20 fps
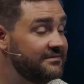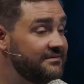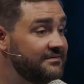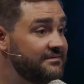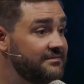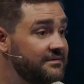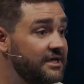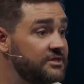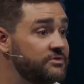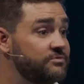
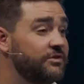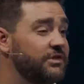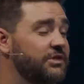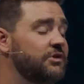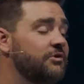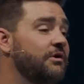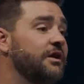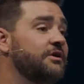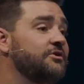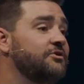That's what the
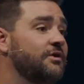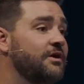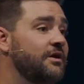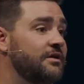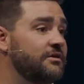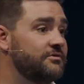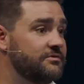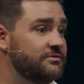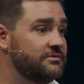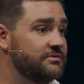director
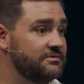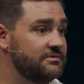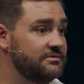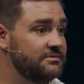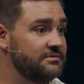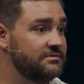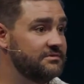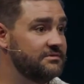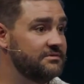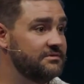handles.
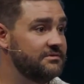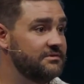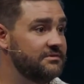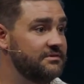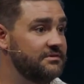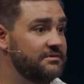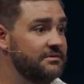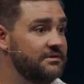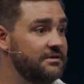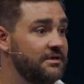
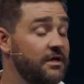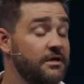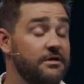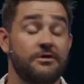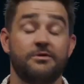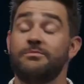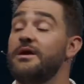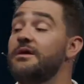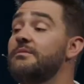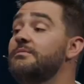You
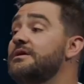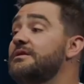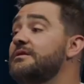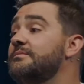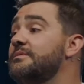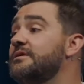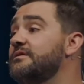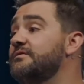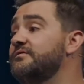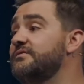may be in the
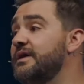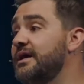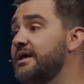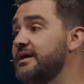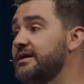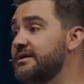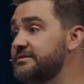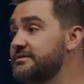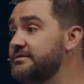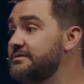middle of
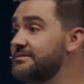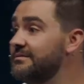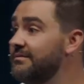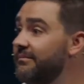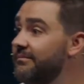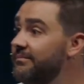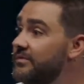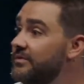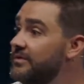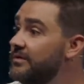chaos.
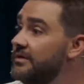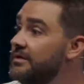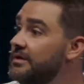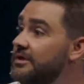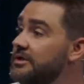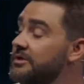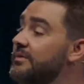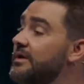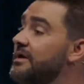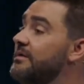
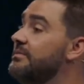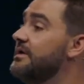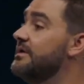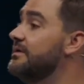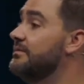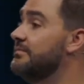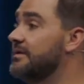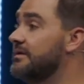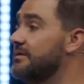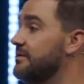You may be in the
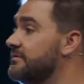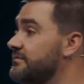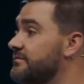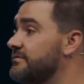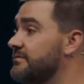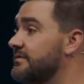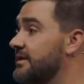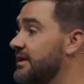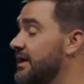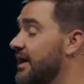middle of
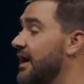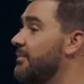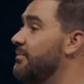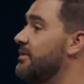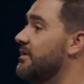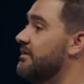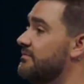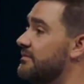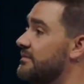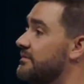
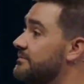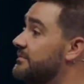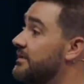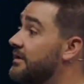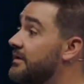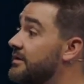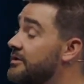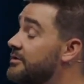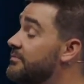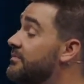upheaval.
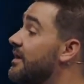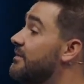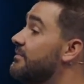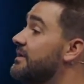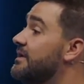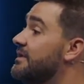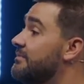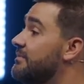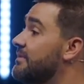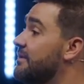You may be
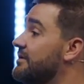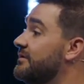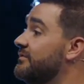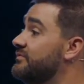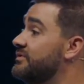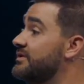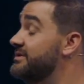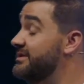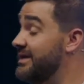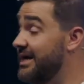in the middle of
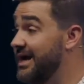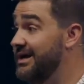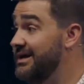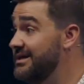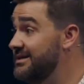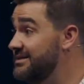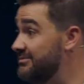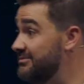just, I need some